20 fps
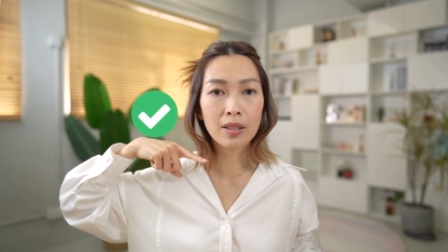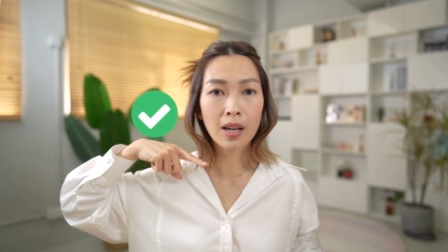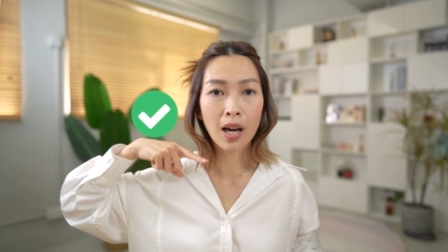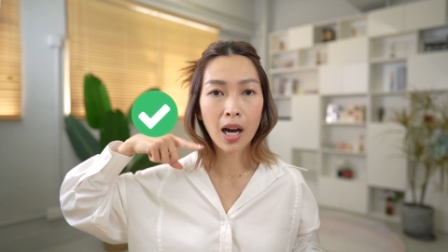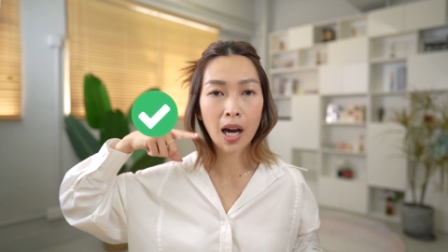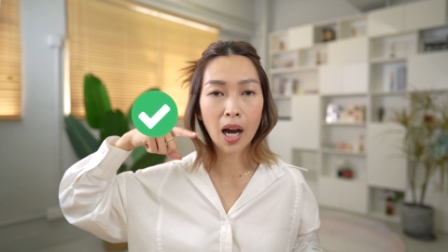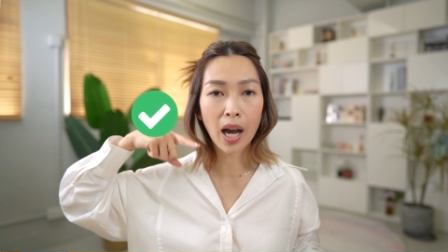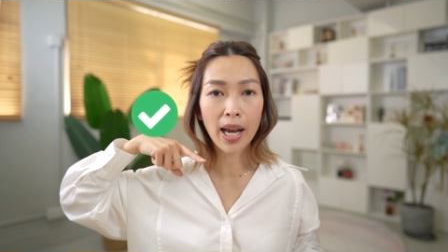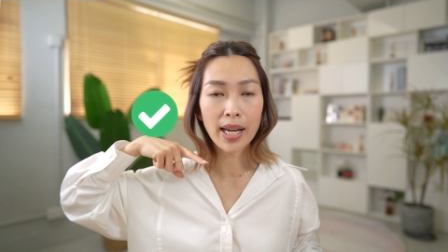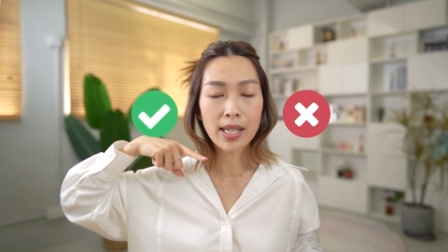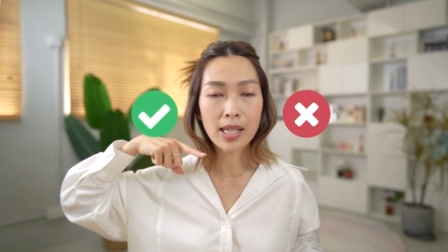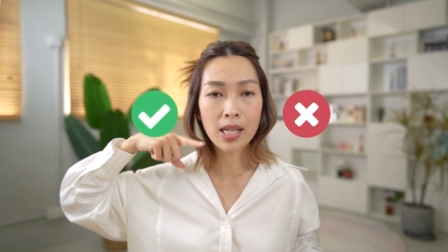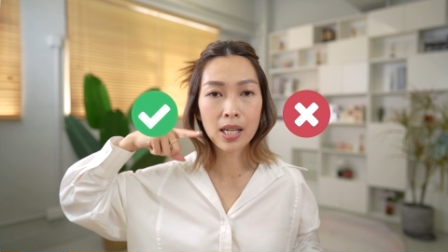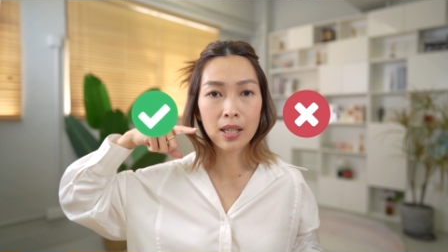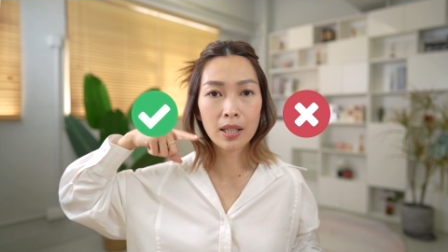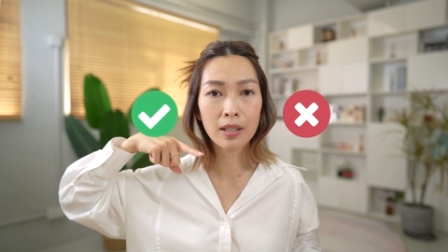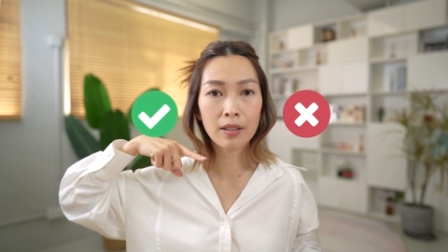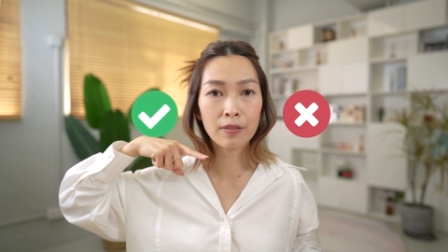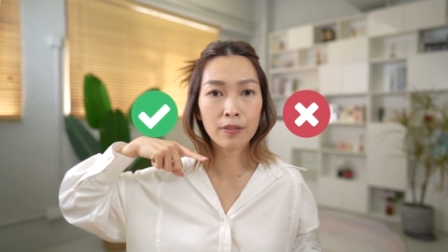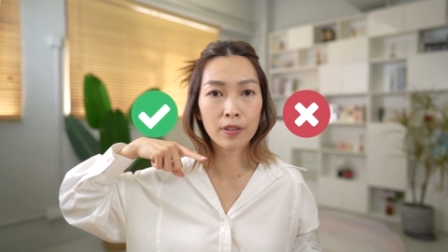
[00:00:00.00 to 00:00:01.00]
height
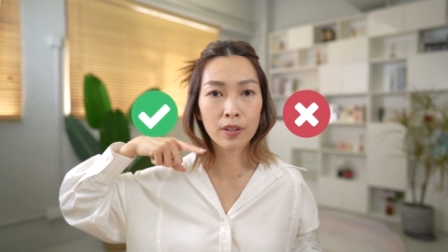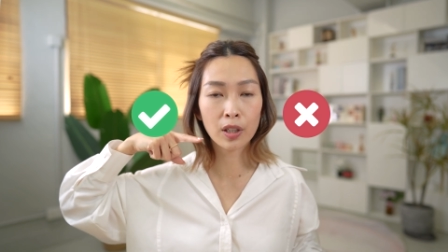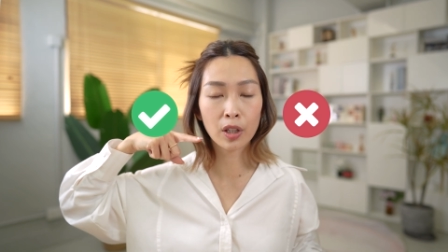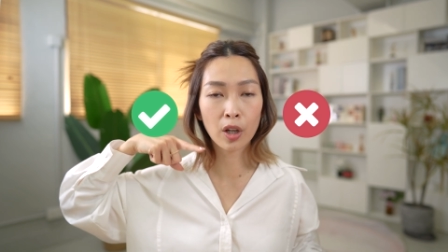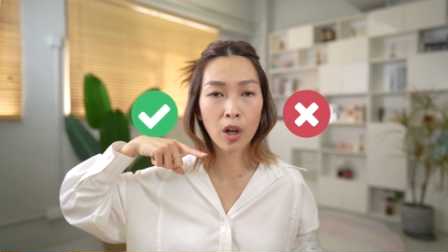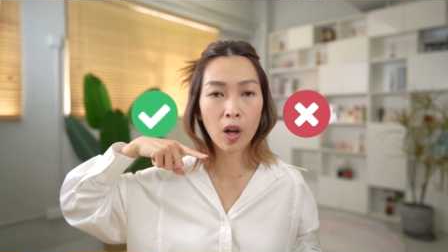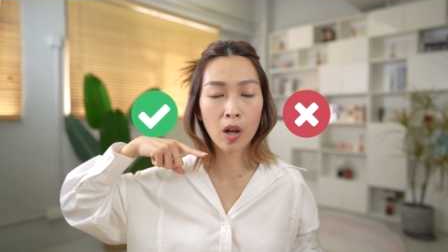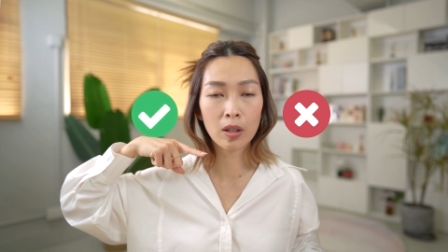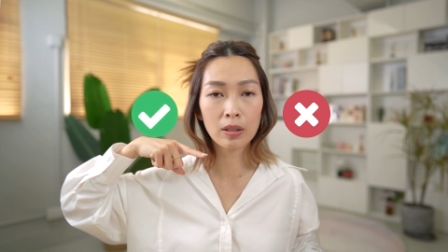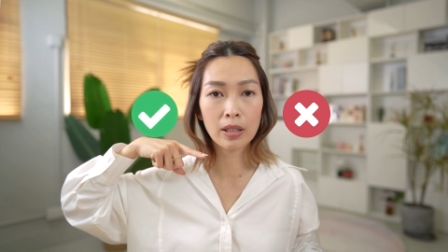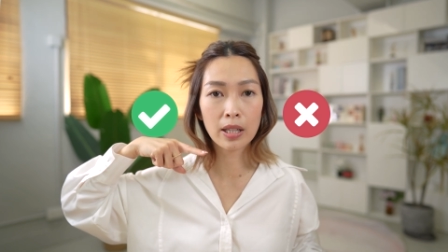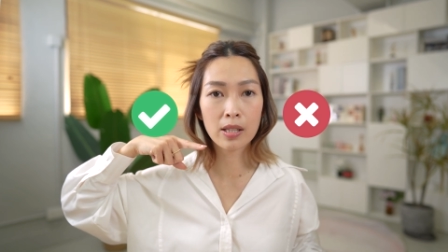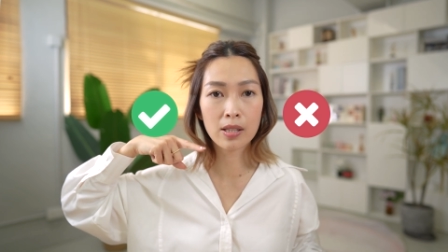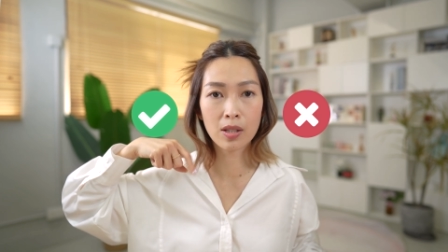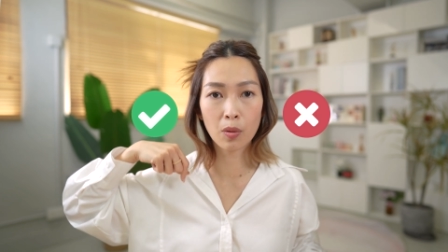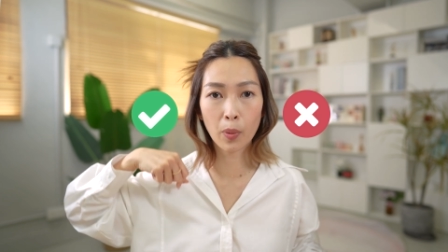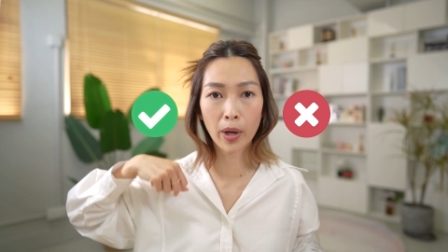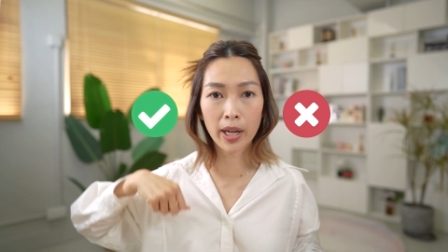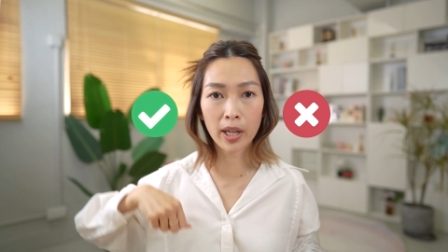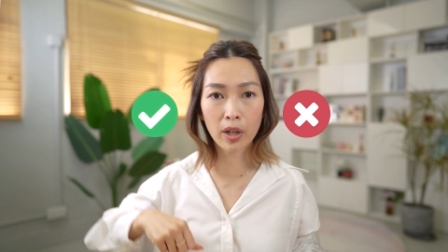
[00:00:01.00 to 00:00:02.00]
for the curl is
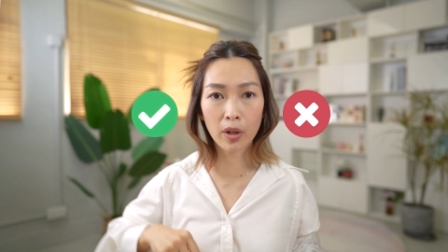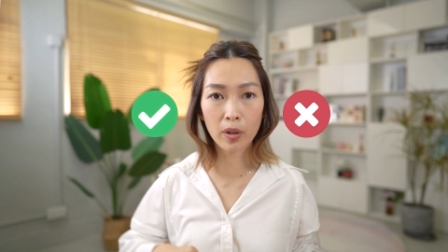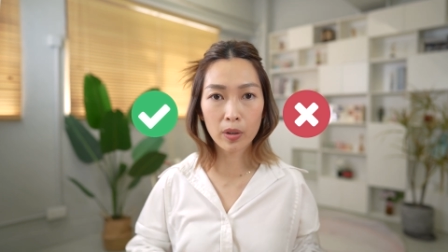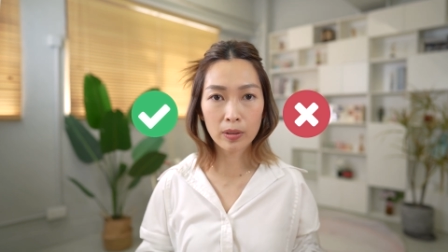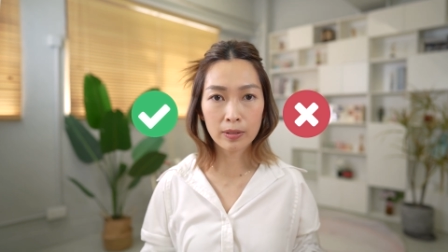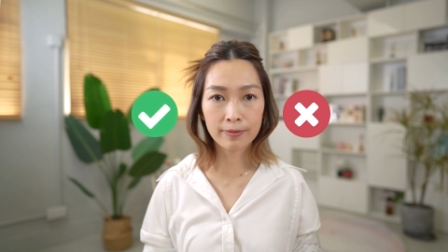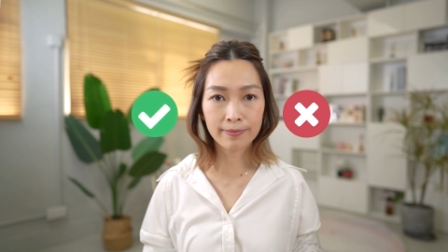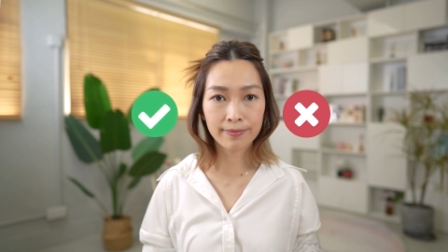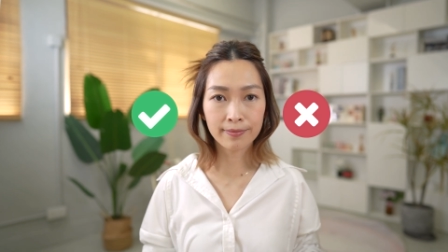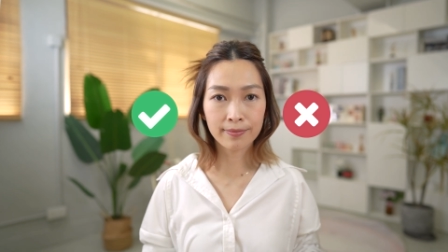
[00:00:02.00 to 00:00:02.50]
the way to go.